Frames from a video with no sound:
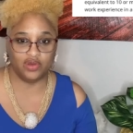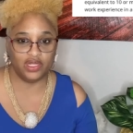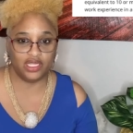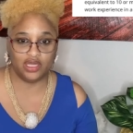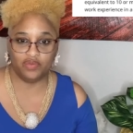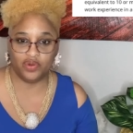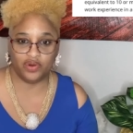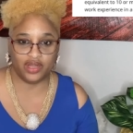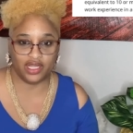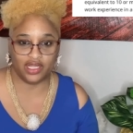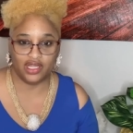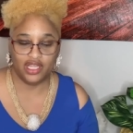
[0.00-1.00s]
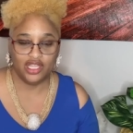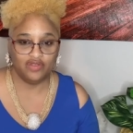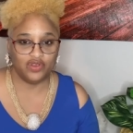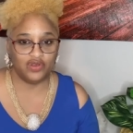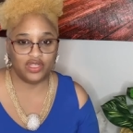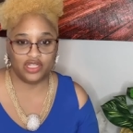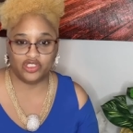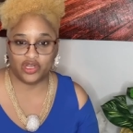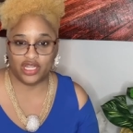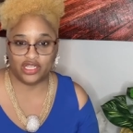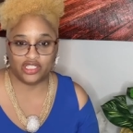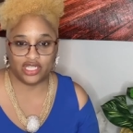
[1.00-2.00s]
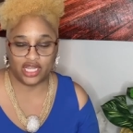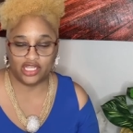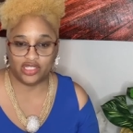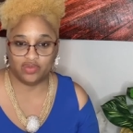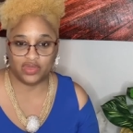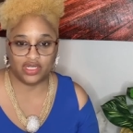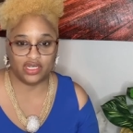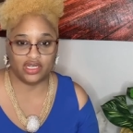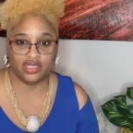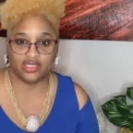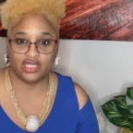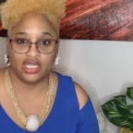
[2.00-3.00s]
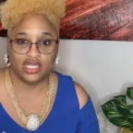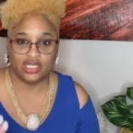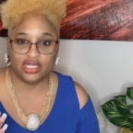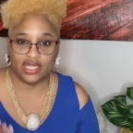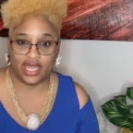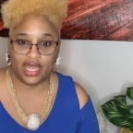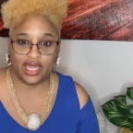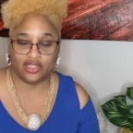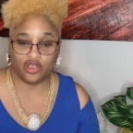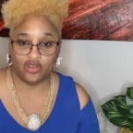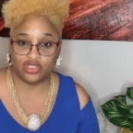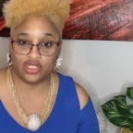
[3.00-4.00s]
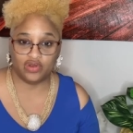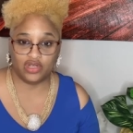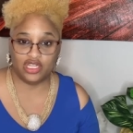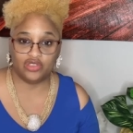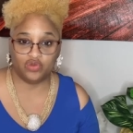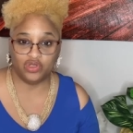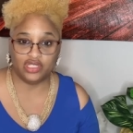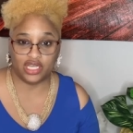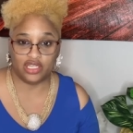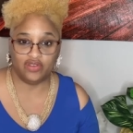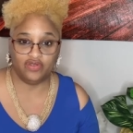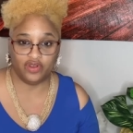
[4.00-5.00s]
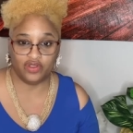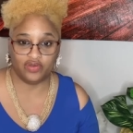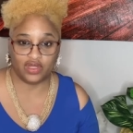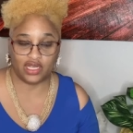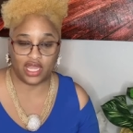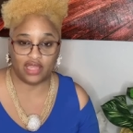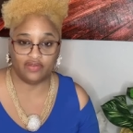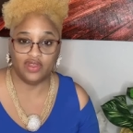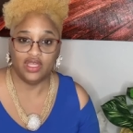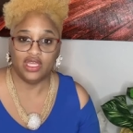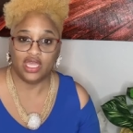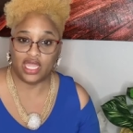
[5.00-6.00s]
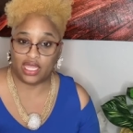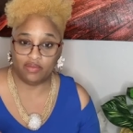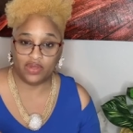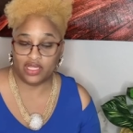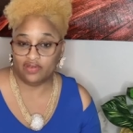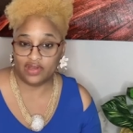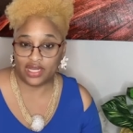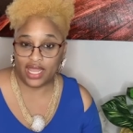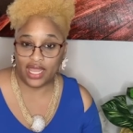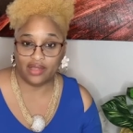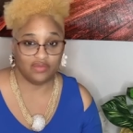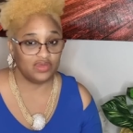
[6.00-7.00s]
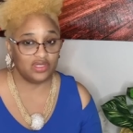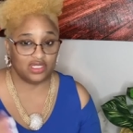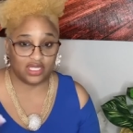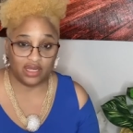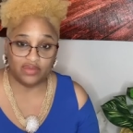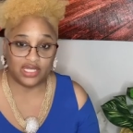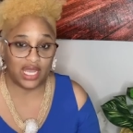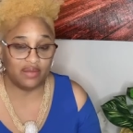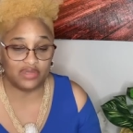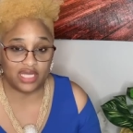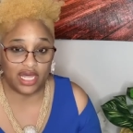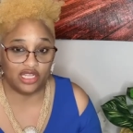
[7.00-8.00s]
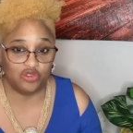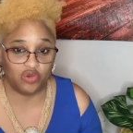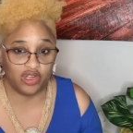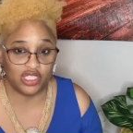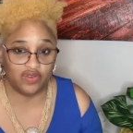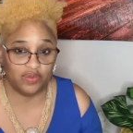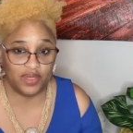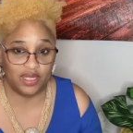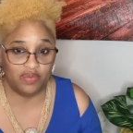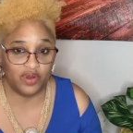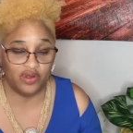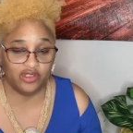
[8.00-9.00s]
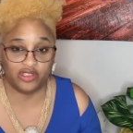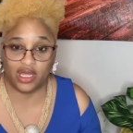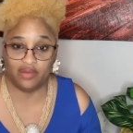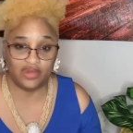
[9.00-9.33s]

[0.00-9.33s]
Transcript: really important for you to get your education because that those degrees will take you further in life. And believe it or not, sometimes college works for people. So I'm